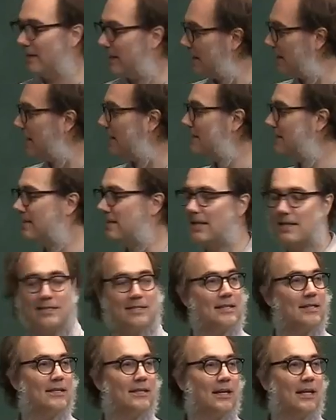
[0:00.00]
that's
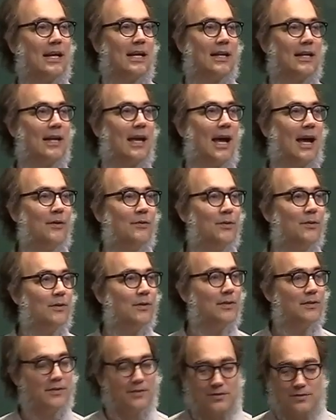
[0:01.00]
the trick,
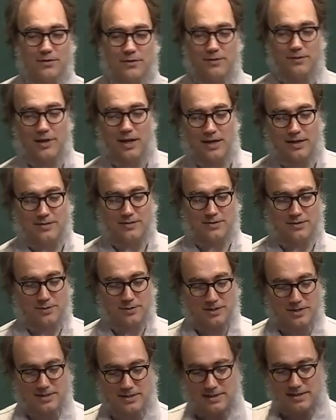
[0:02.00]
so
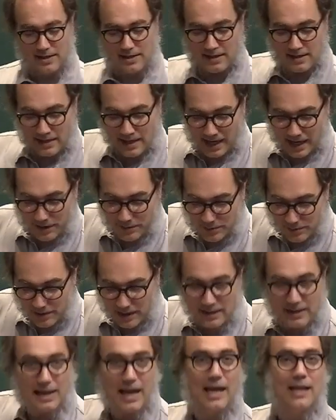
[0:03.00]
it's how you
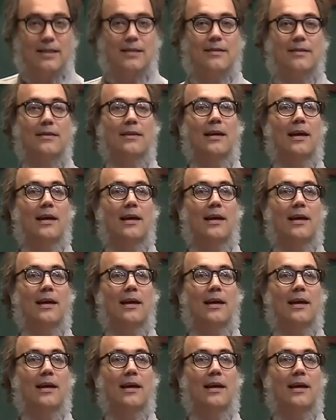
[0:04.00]
can get